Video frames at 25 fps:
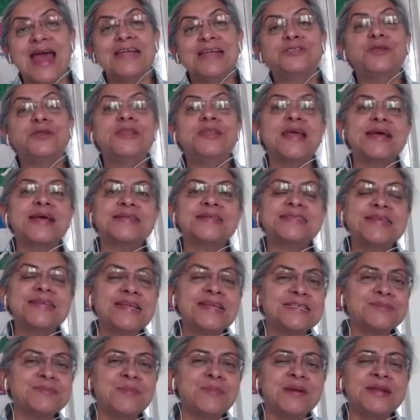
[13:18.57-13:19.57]
And so the
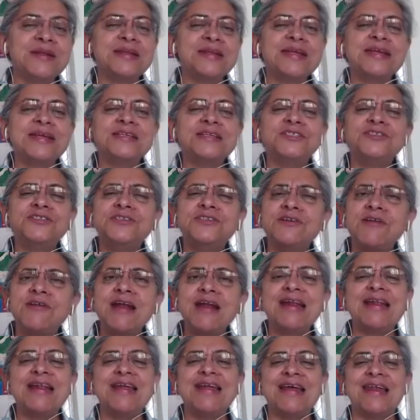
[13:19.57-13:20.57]
assessment is
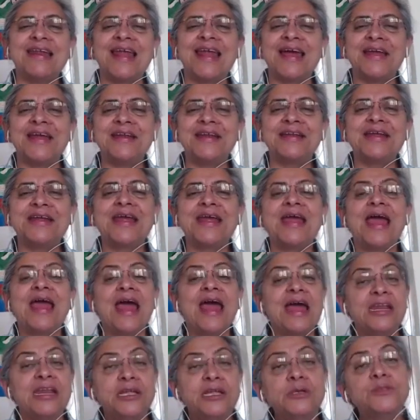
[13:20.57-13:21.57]
directly aligned
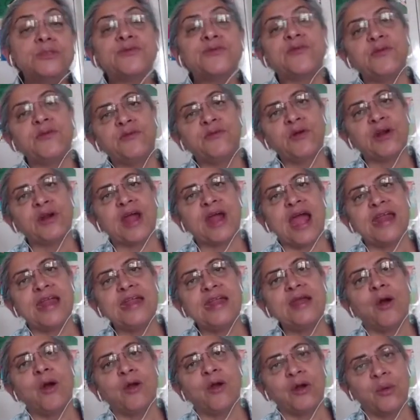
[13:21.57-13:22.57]
and useful for
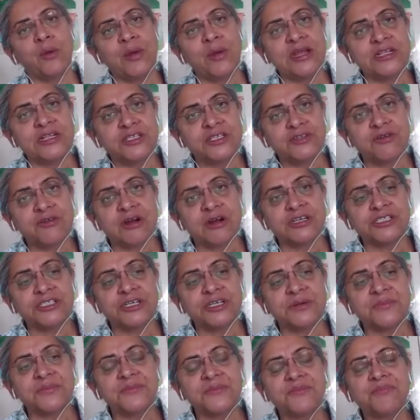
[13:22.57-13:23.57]
guiding ongoing
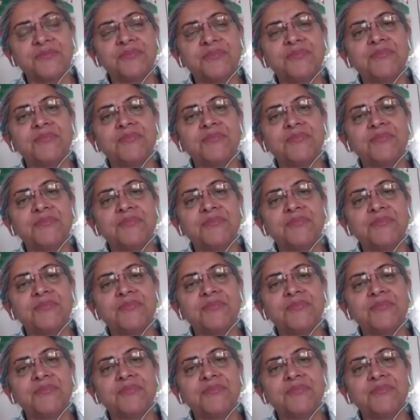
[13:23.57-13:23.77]
instruction.